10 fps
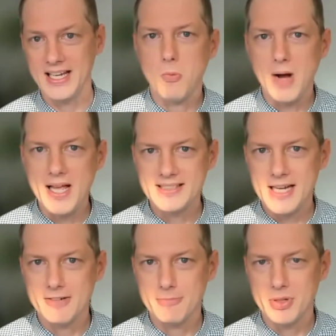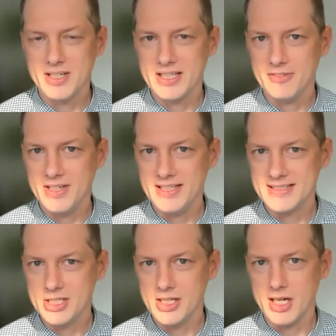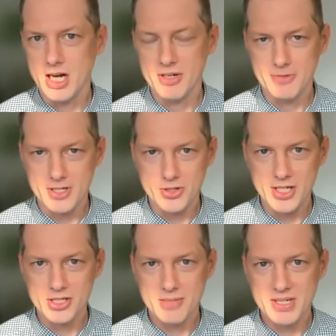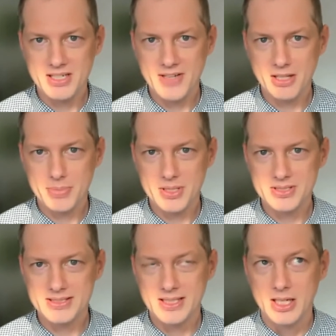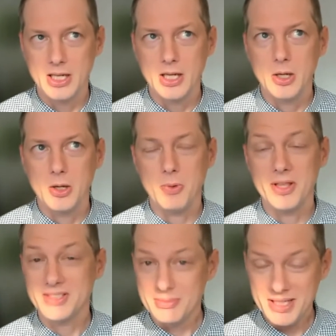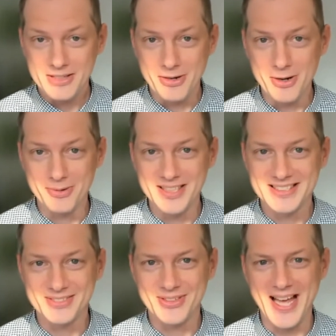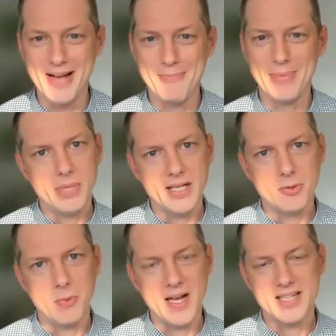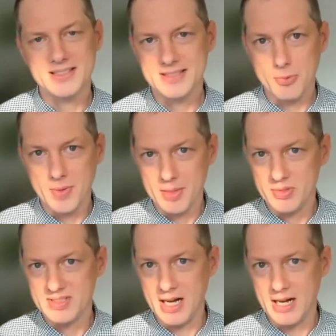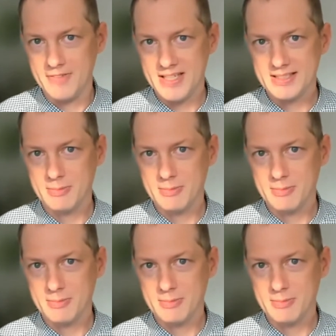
Why is lack of productivity such a common frustration among developers? Well, there's so many different reasons for that, but why not start with the most obvious,